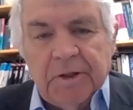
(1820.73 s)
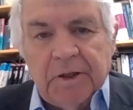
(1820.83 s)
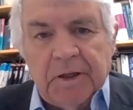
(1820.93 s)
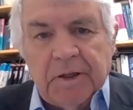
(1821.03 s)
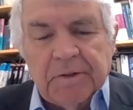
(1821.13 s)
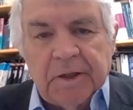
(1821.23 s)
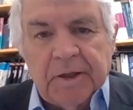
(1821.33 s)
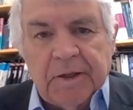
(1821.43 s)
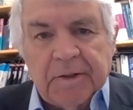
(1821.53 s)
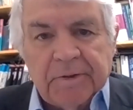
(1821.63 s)
And
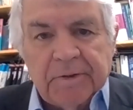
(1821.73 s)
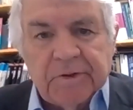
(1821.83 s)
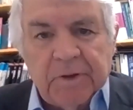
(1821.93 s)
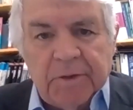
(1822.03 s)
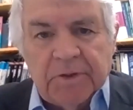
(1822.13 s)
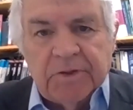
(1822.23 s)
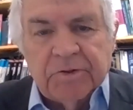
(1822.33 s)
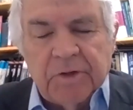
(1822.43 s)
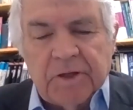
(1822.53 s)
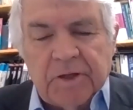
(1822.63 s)
so I would
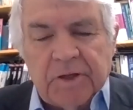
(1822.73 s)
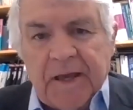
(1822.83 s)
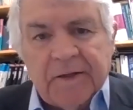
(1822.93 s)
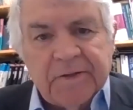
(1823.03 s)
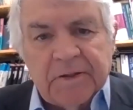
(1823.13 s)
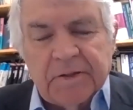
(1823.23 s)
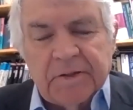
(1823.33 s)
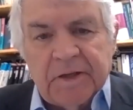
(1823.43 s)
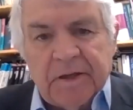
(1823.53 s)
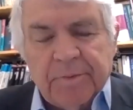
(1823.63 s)
stress that as an
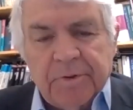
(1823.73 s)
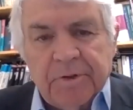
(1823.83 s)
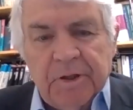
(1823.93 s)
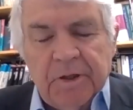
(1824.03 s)
example.